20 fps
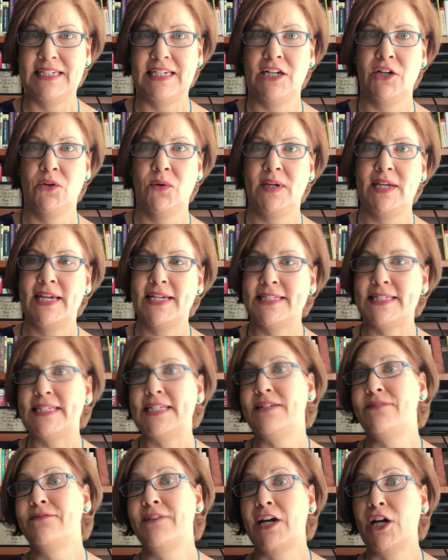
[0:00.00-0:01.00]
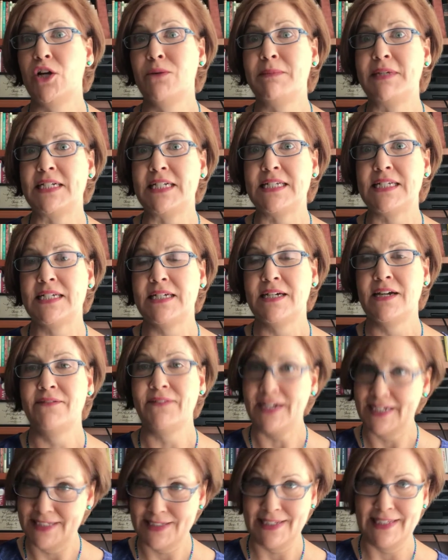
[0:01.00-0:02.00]
it creates an environment of
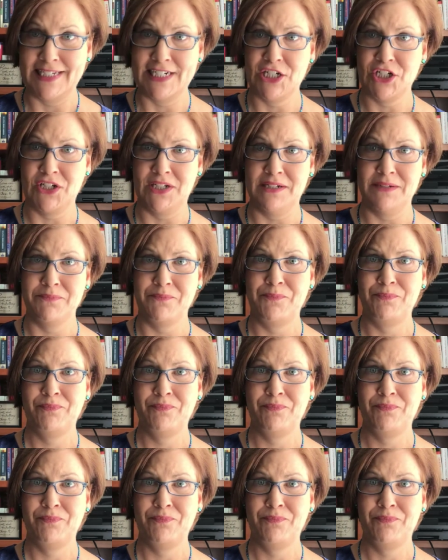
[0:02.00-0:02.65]
isolation.